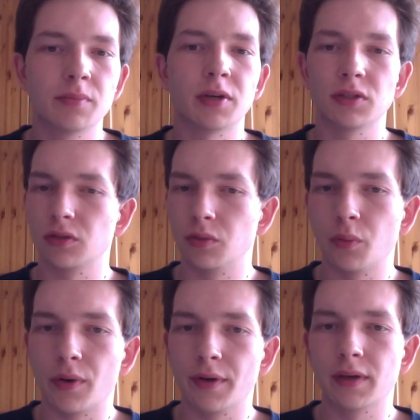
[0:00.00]
but it's gonna
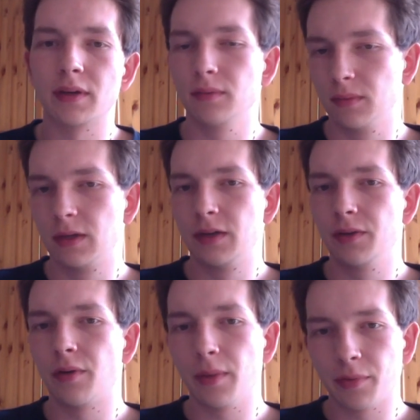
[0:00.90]
work. And
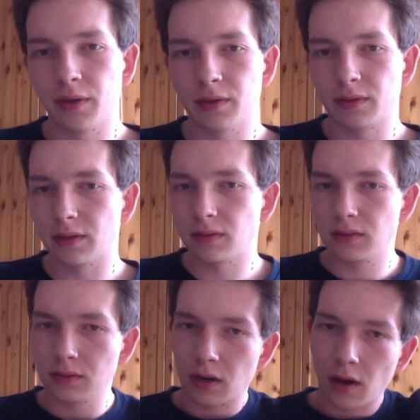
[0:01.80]
you know, I think that
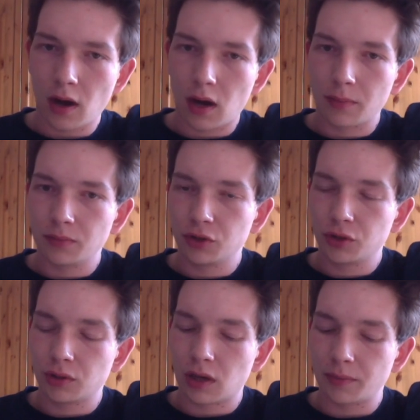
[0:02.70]
I'm
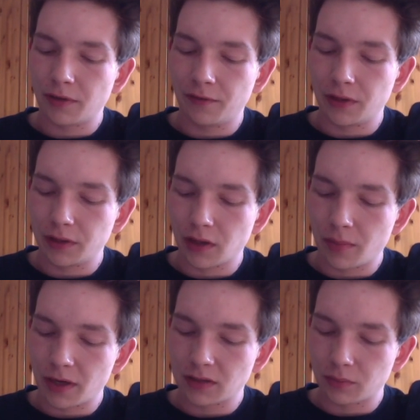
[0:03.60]
definitely gonna
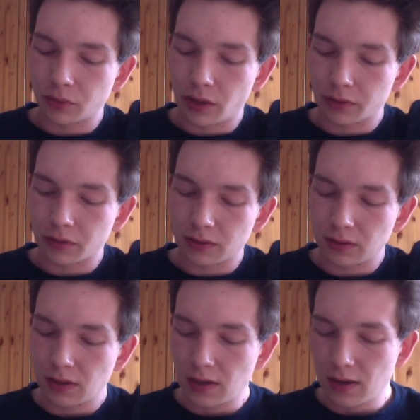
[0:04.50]
make some progress.
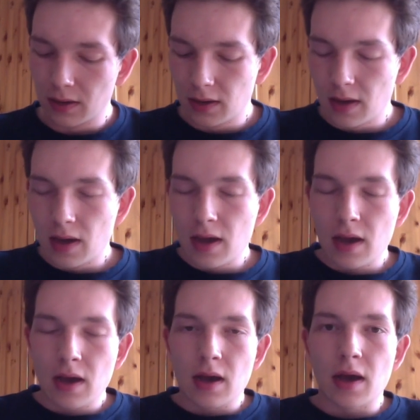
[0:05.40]

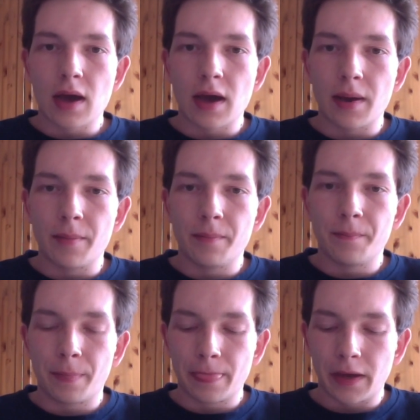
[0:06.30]

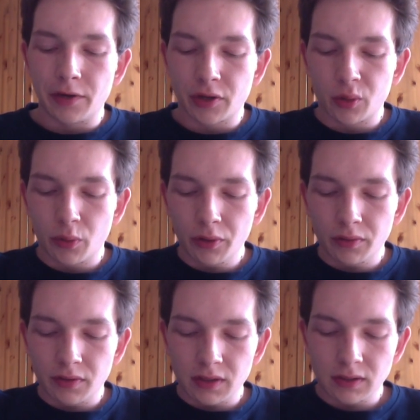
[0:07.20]
And you're gonna work
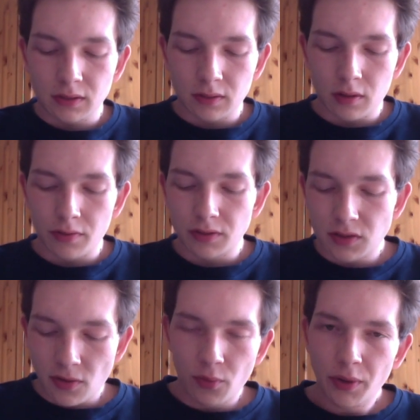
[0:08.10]
on
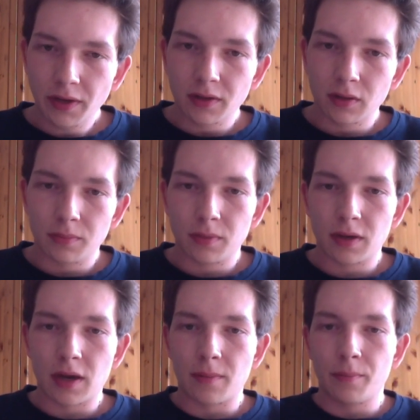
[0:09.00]
this 3 club
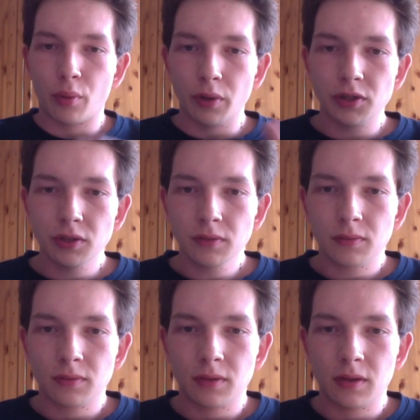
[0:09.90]
portion
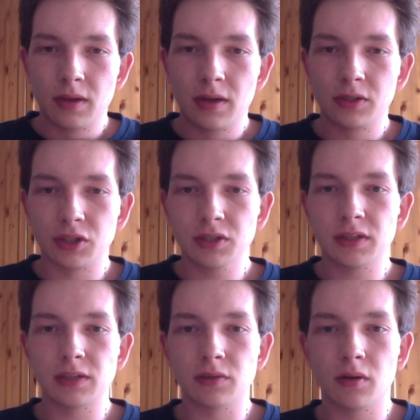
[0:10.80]
just
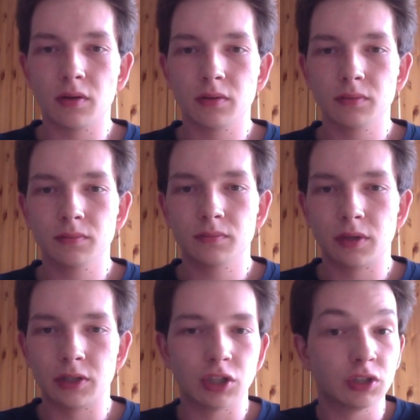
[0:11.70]
as long,
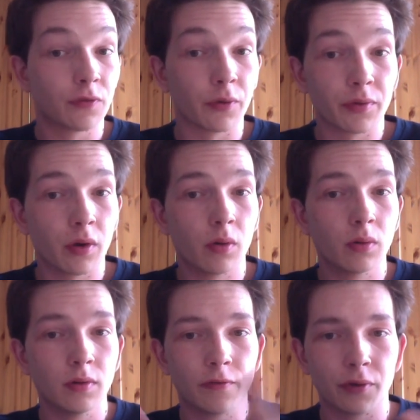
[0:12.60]
and just for the whole